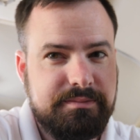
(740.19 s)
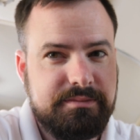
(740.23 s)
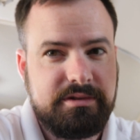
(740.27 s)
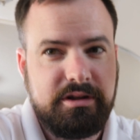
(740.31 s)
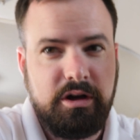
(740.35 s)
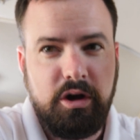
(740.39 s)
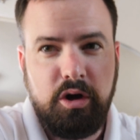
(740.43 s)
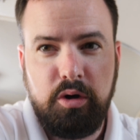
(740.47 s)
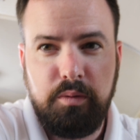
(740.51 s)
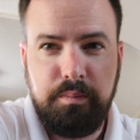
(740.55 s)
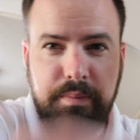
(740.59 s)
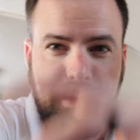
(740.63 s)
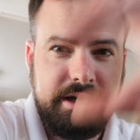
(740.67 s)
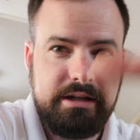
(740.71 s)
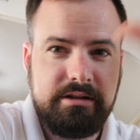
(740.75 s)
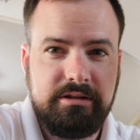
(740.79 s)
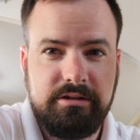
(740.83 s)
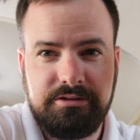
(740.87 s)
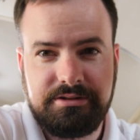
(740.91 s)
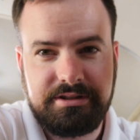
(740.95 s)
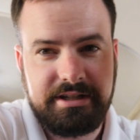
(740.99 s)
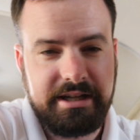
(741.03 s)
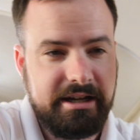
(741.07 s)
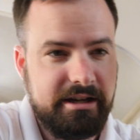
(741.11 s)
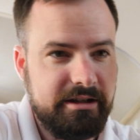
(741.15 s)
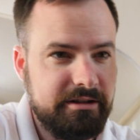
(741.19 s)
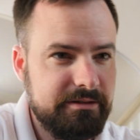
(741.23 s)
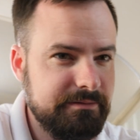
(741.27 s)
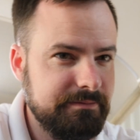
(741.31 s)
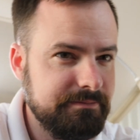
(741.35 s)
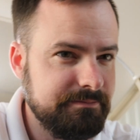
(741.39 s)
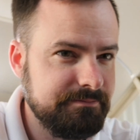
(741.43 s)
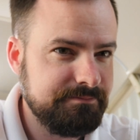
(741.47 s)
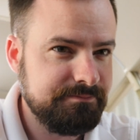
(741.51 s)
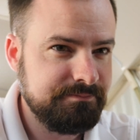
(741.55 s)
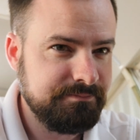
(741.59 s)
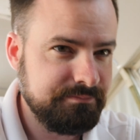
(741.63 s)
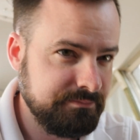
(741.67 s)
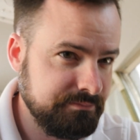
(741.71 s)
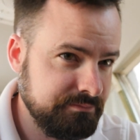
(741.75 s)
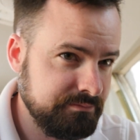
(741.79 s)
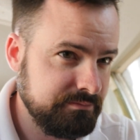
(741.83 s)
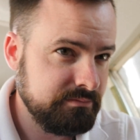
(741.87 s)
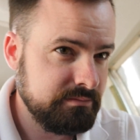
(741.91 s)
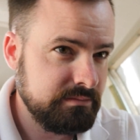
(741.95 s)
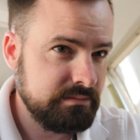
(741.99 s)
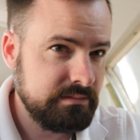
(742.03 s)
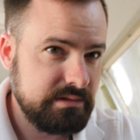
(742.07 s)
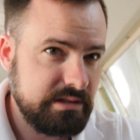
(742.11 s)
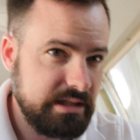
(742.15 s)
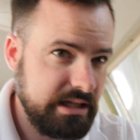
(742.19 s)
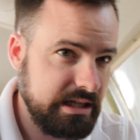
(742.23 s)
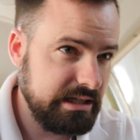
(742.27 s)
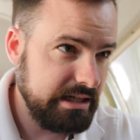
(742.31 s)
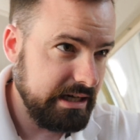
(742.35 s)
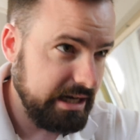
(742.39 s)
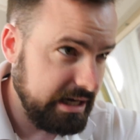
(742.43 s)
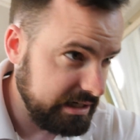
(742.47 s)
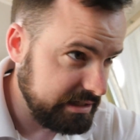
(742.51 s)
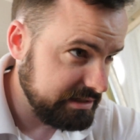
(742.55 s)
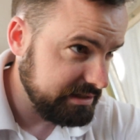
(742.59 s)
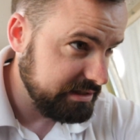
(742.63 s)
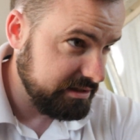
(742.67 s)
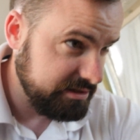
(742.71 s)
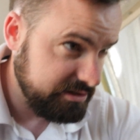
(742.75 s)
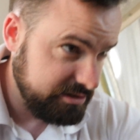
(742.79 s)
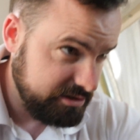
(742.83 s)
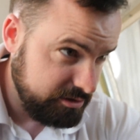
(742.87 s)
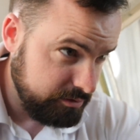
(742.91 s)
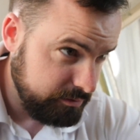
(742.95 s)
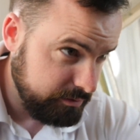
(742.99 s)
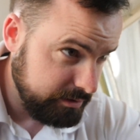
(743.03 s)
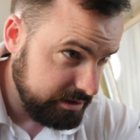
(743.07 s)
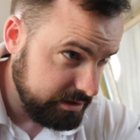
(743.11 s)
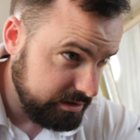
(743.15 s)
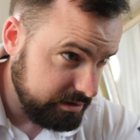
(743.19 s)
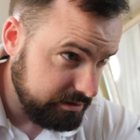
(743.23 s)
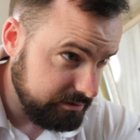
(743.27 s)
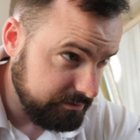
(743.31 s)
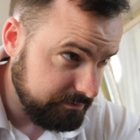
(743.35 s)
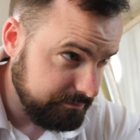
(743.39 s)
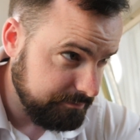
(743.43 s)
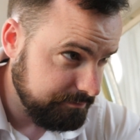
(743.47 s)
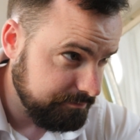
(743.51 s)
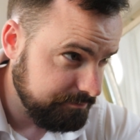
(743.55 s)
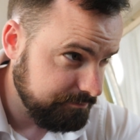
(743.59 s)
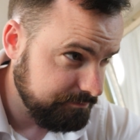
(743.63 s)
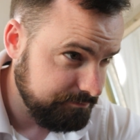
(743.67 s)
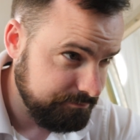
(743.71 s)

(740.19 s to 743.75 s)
the whole pedals out, get access to it, and